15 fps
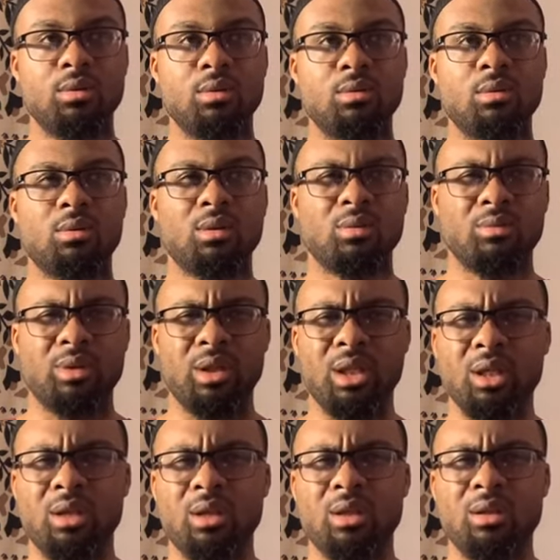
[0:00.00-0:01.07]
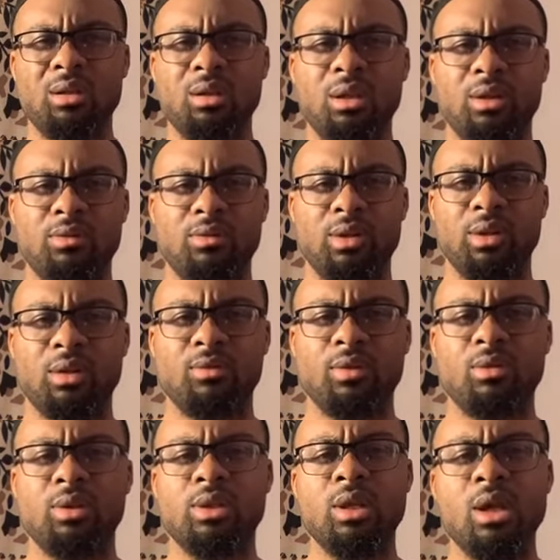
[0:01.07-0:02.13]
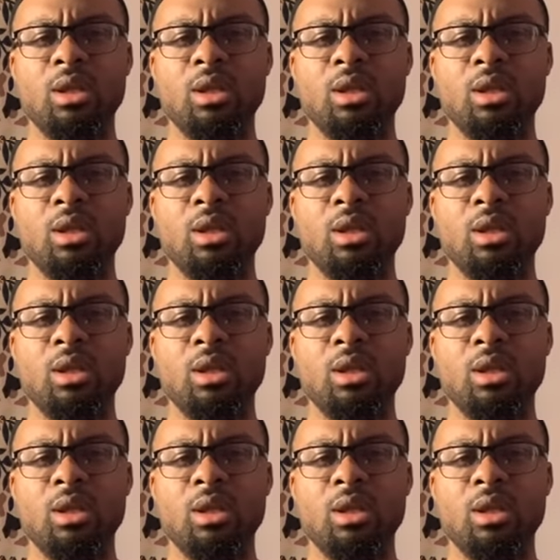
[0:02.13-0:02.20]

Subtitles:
or complaining and feeling of annoyance